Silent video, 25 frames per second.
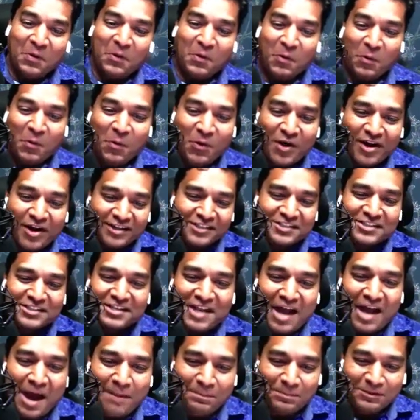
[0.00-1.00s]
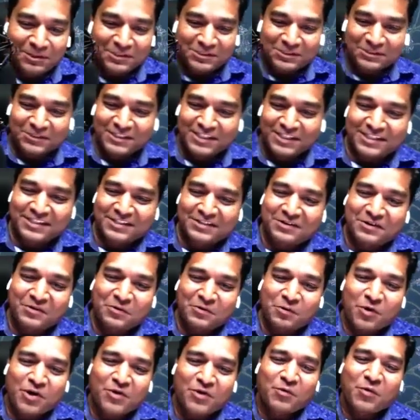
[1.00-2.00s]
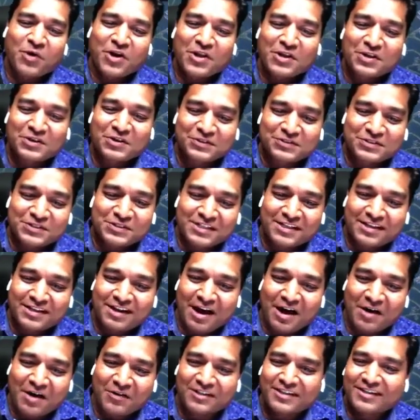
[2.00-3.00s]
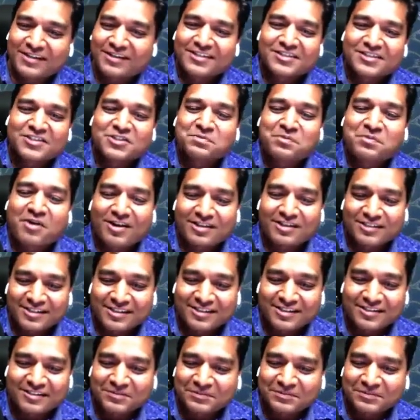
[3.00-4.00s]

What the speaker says: where is the opportunity, or what do you see how they are responding?